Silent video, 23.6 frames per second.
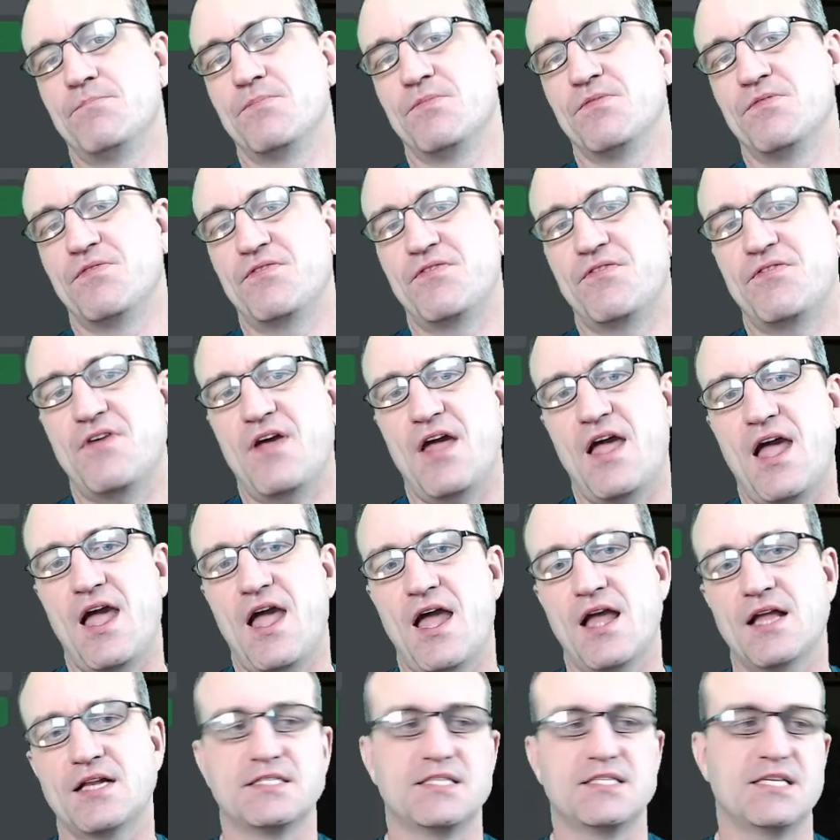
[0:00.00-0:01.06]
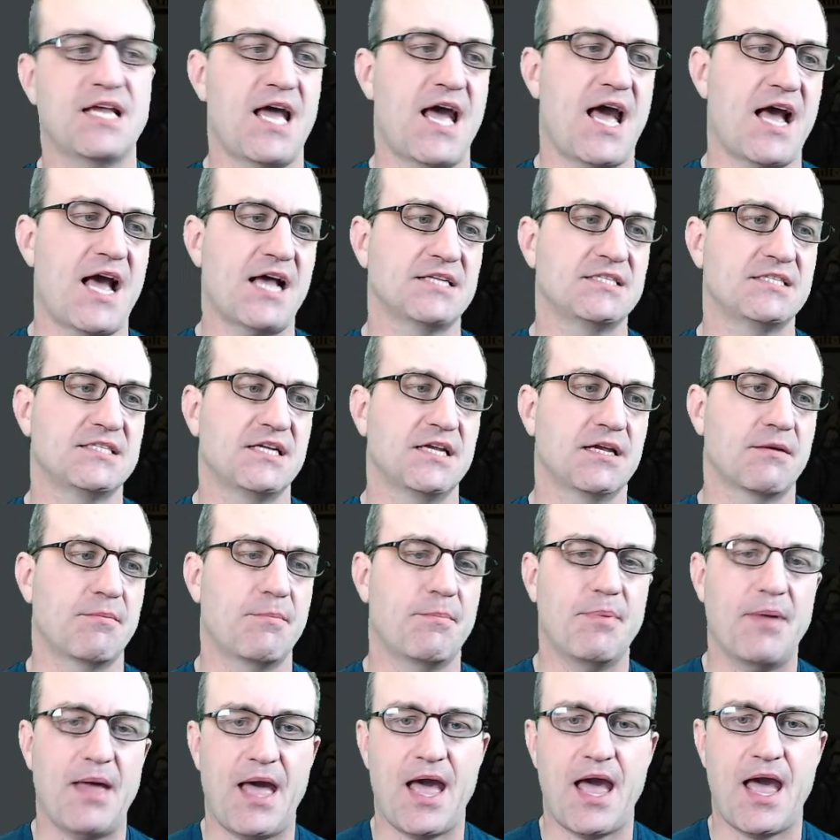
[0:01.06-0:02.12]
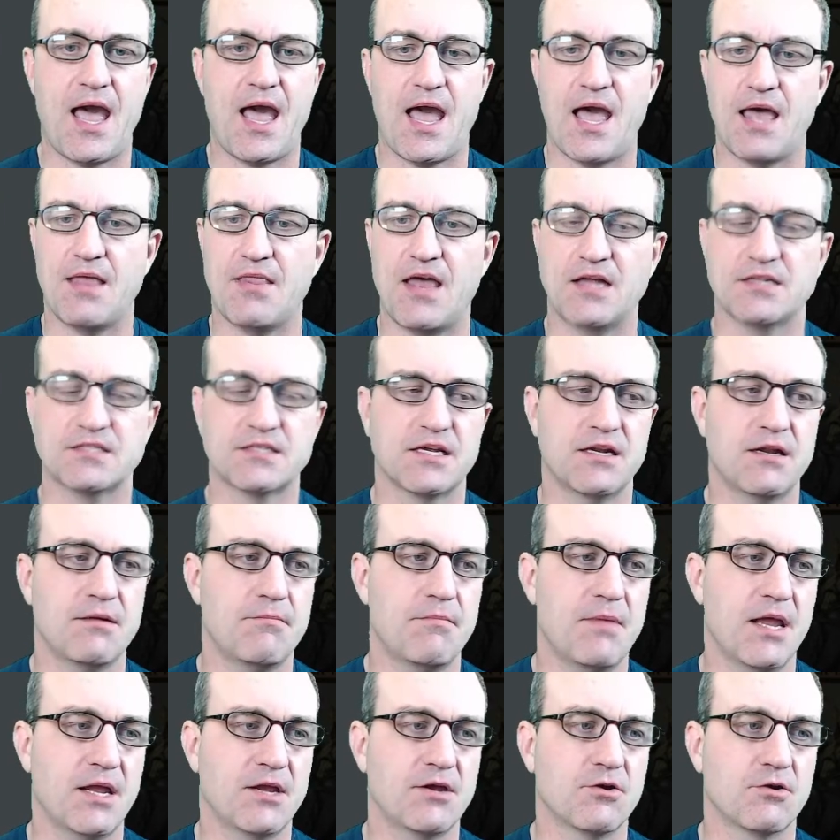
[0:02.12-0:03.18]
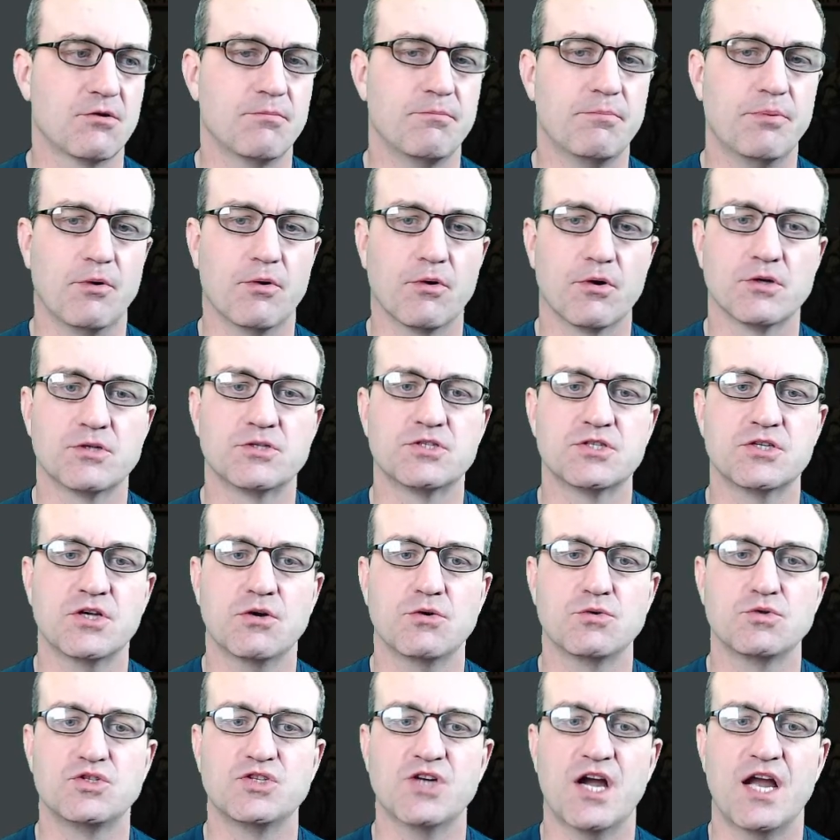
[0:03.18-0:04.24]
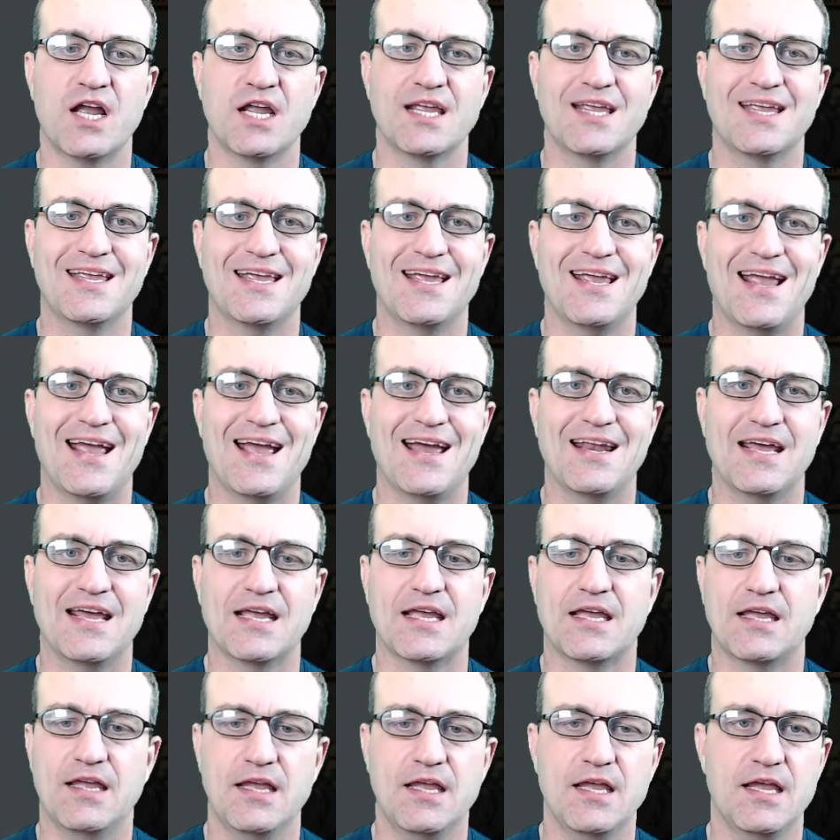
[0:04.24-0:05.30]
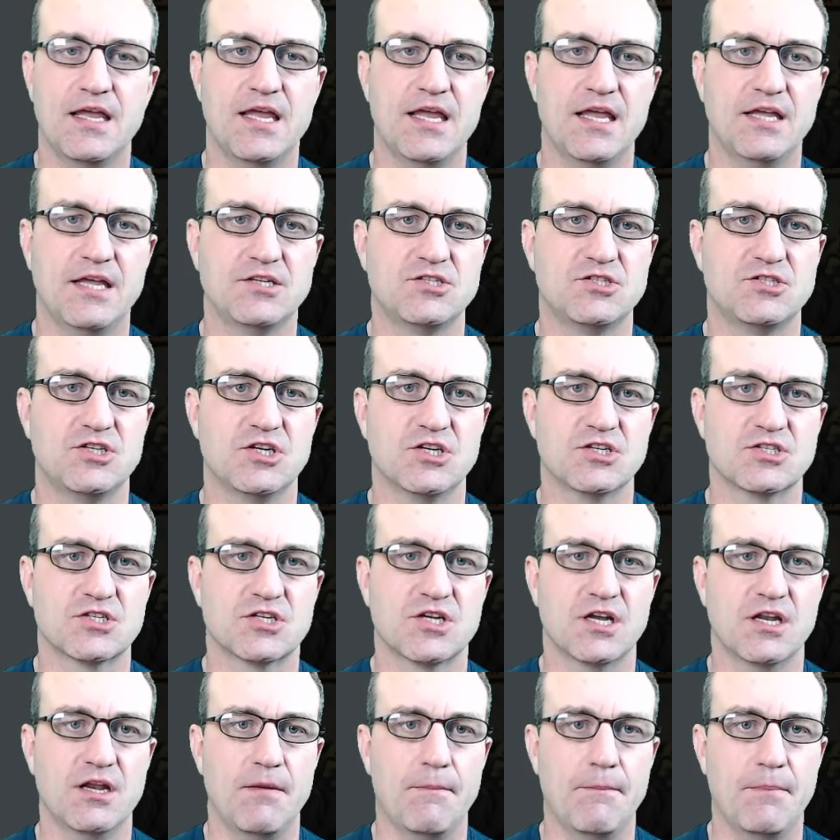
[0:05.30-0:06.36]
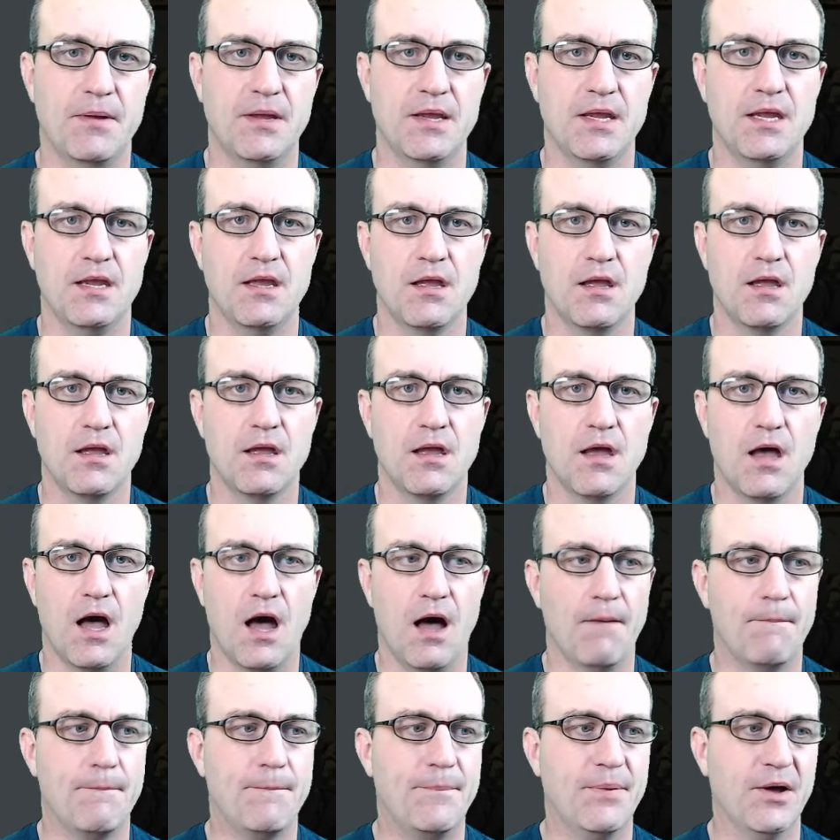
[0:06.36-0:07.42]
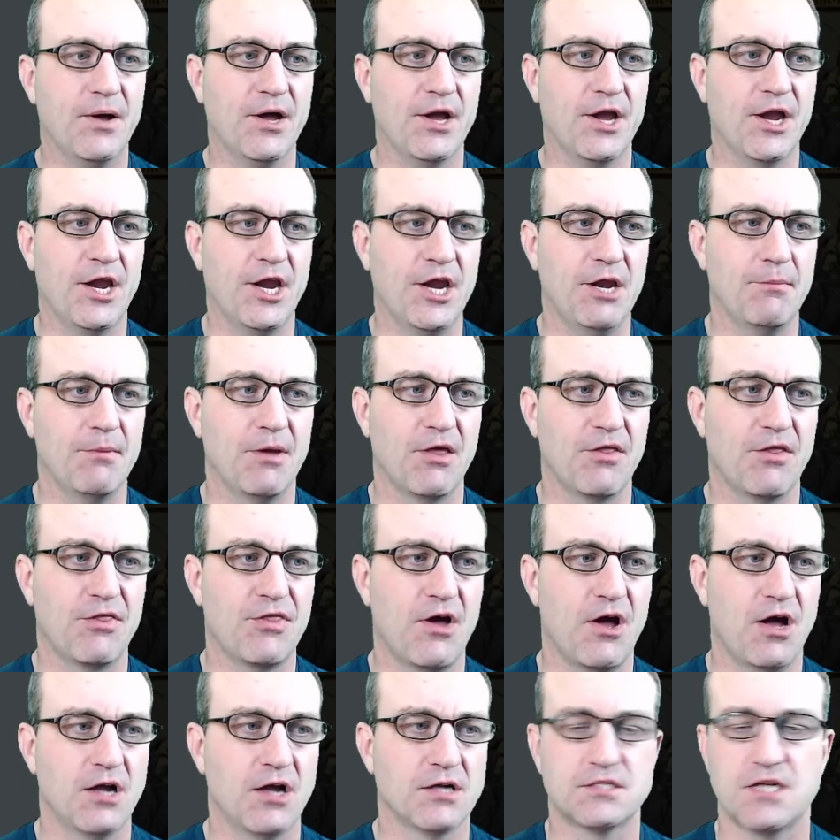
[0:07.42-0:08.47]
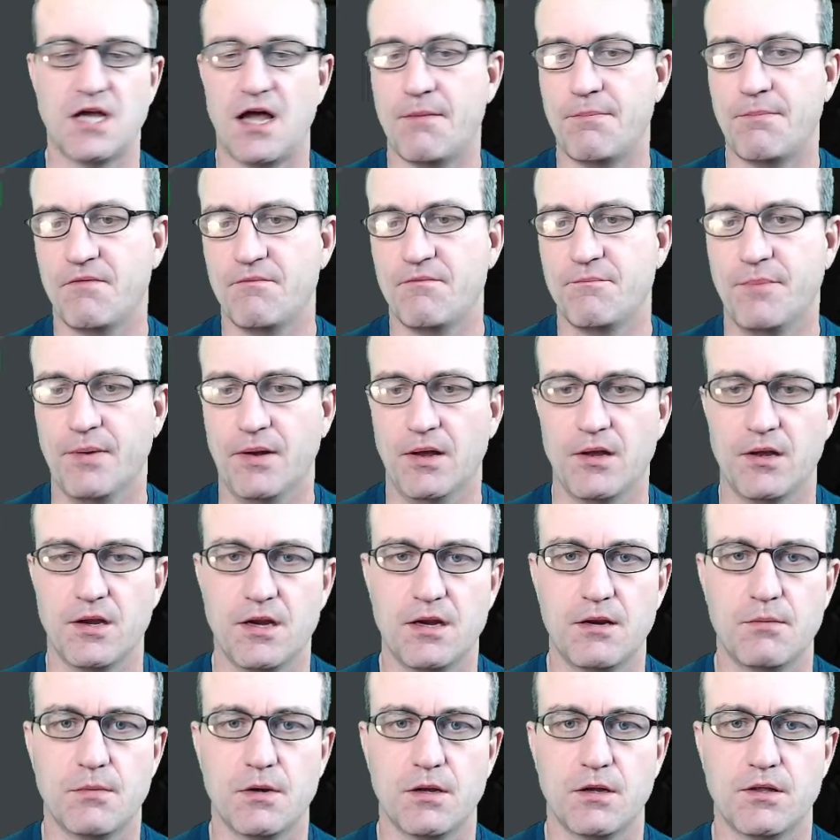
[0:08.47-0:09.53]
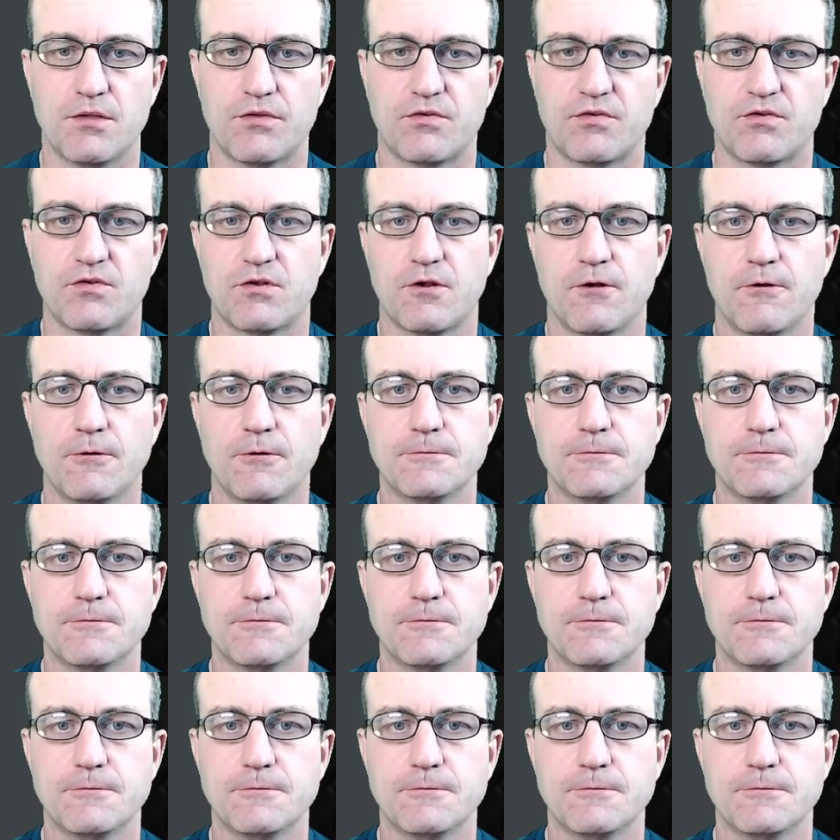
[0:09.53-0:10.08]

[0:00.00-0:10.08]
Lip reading: Fantastic. That's going to make your board so gigantic. It's just going to be a behemoth on top of behemoths.